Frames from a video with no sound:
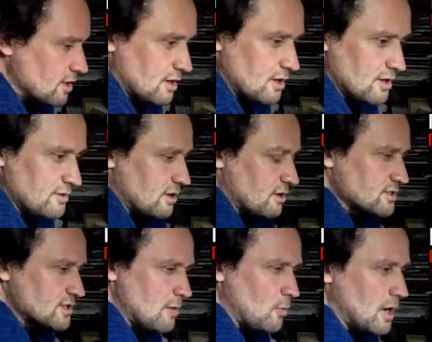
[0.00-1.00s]
There is
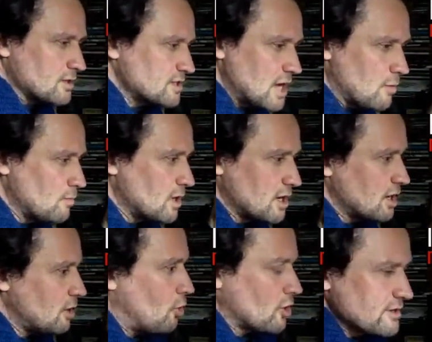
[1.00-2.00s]
some
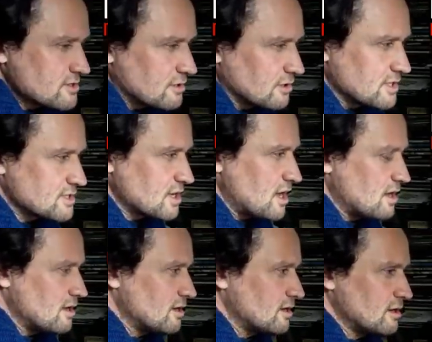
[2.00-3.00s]
orchestra, let's
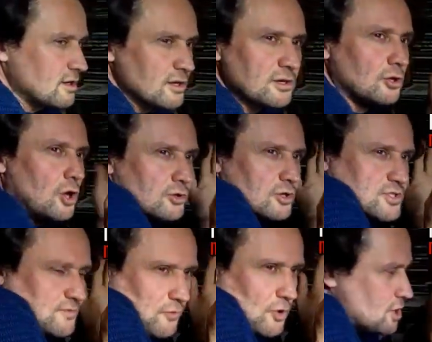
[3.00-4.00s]
say, London
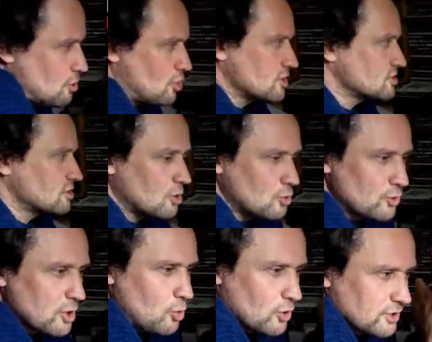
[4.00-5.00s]
Symphonic Orchestra, who
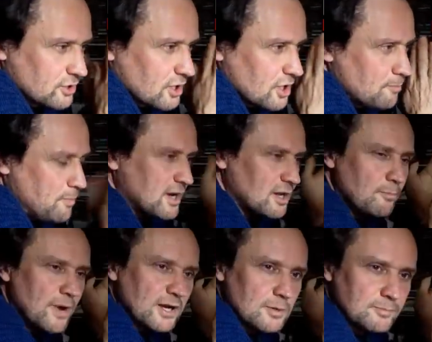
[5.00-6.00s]
recorded
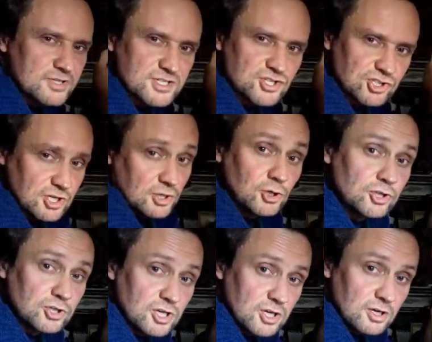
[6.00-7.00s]
Pachelbel composition Canon
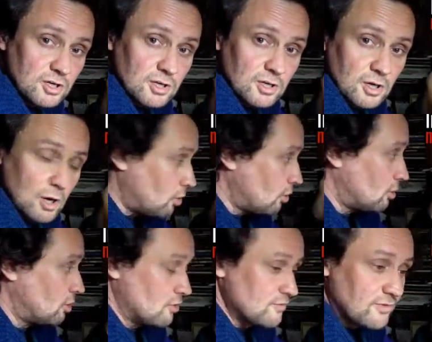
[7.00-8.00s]
in D,
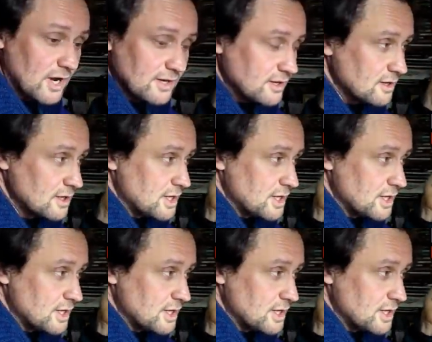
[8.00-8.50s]
or Vivaldi.